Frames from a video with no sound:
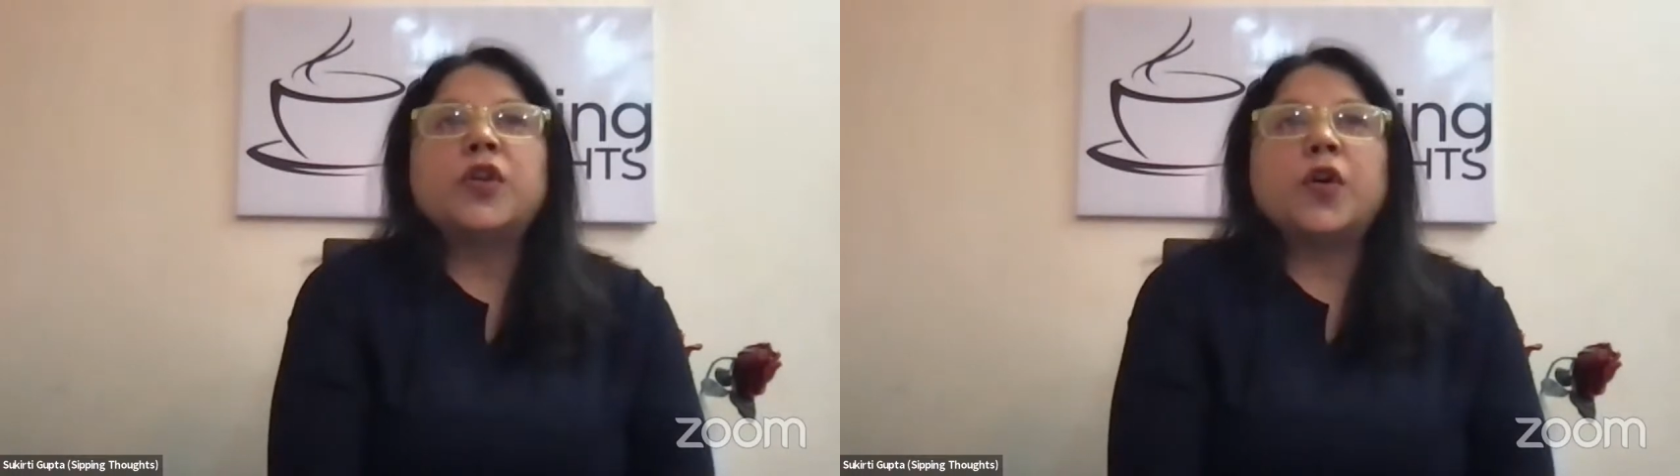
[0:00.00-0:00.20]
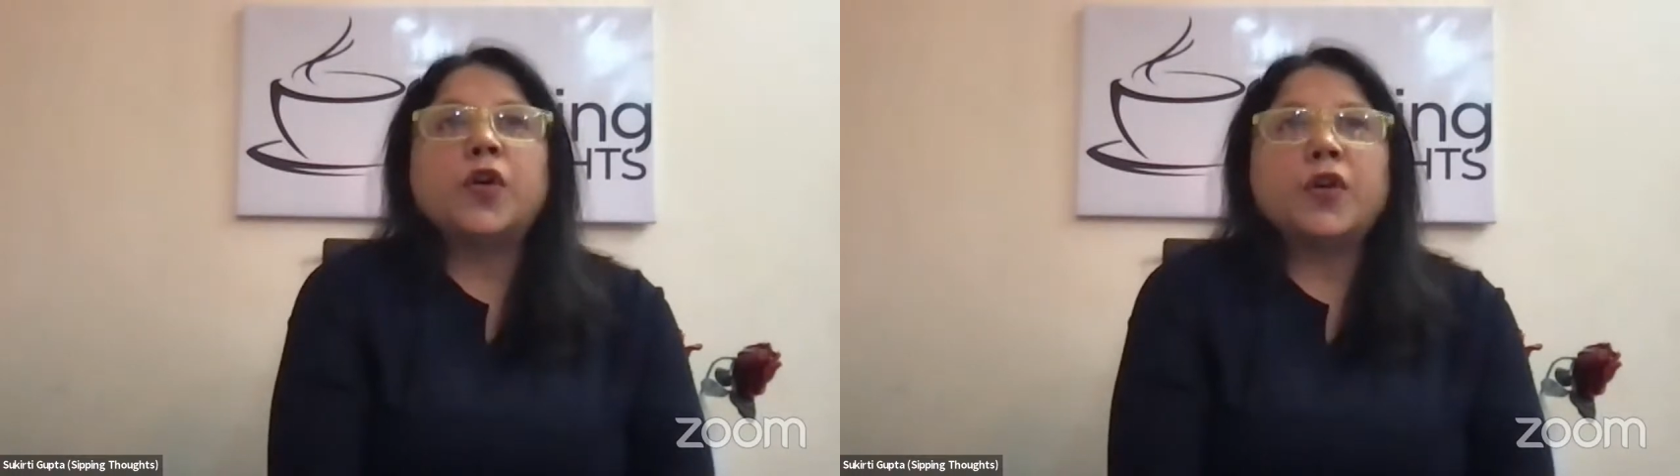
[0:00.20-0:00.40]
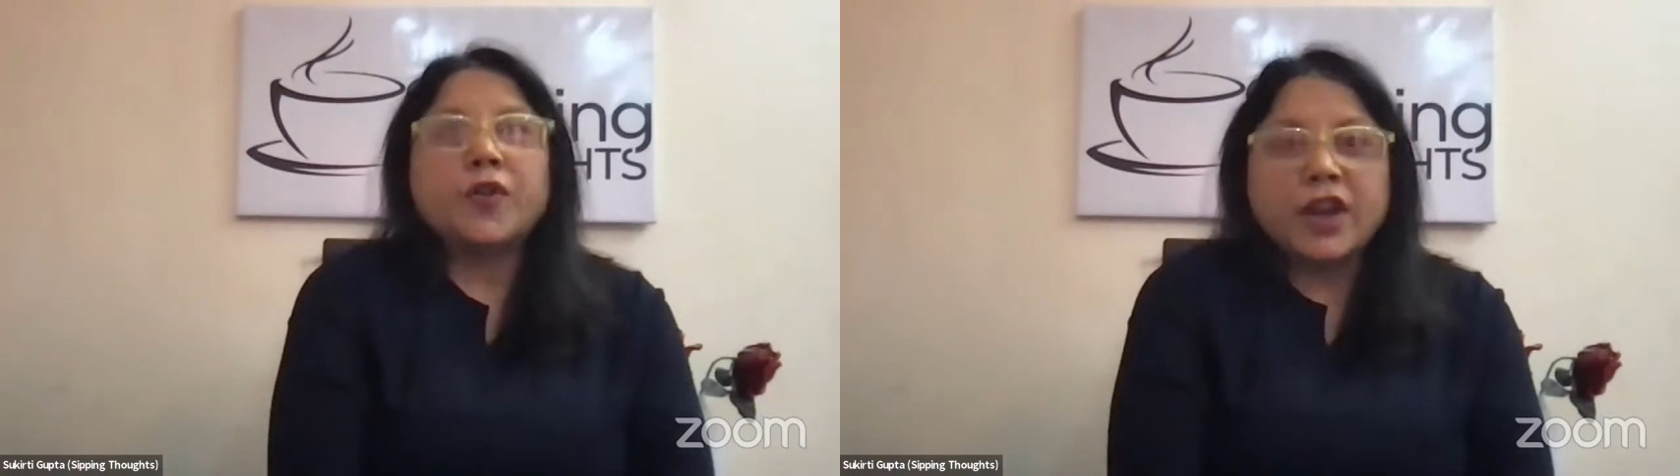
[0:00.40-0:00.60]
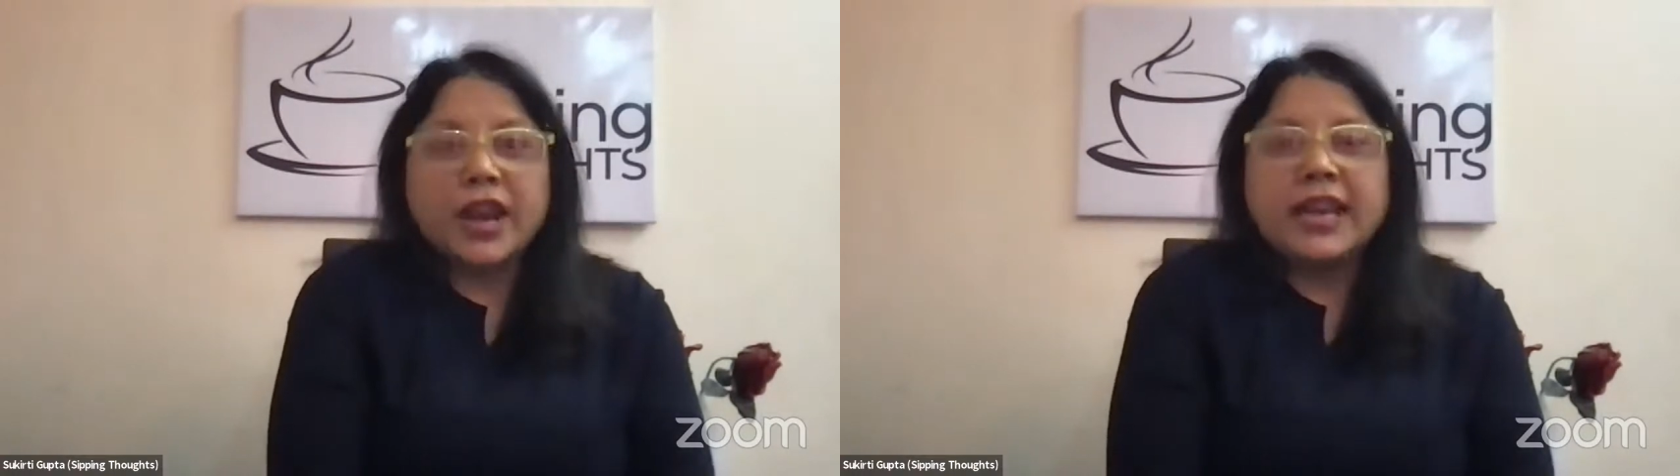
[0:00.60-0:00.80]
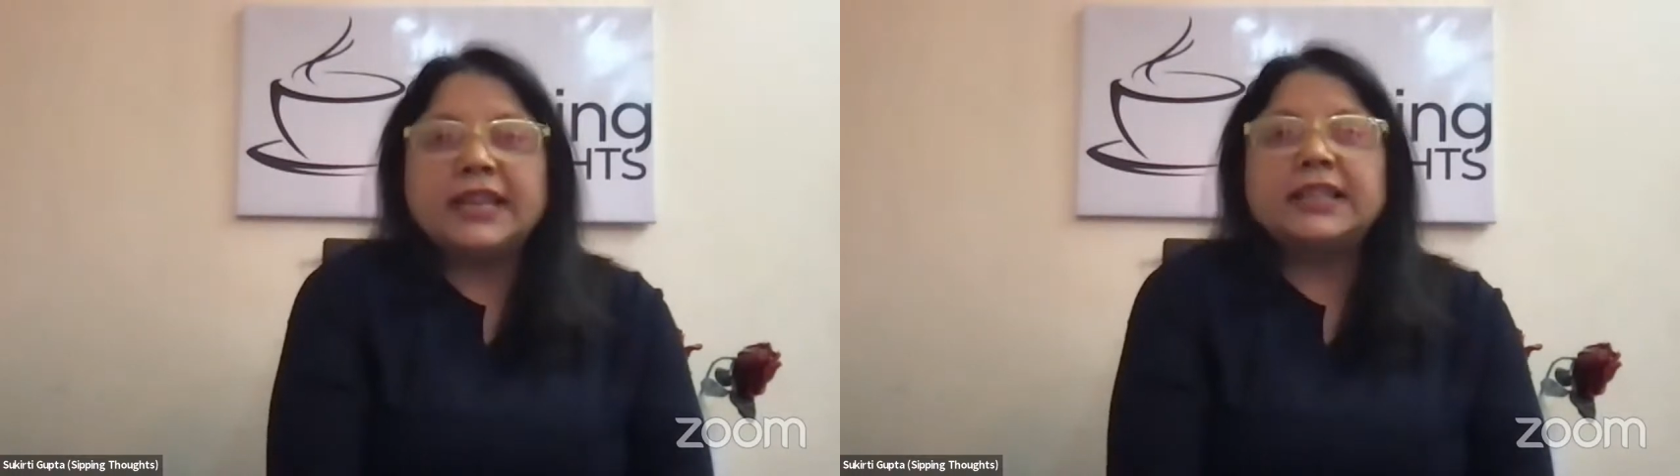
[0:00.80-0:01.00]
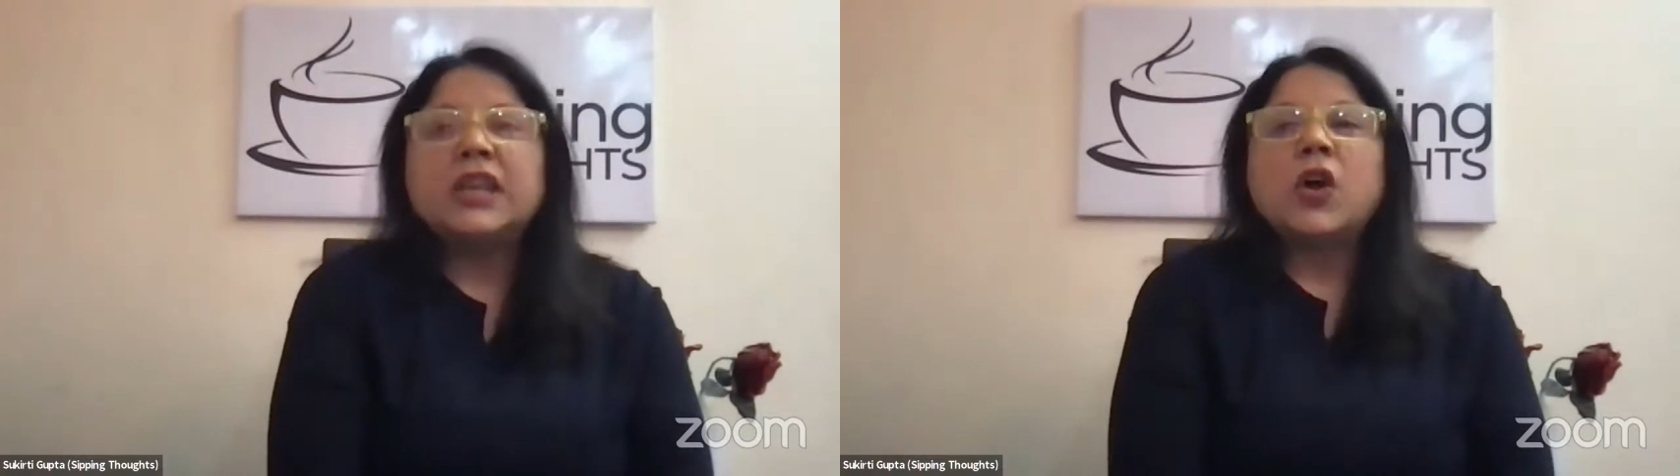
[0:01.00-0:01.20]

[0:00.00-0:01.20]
or a raise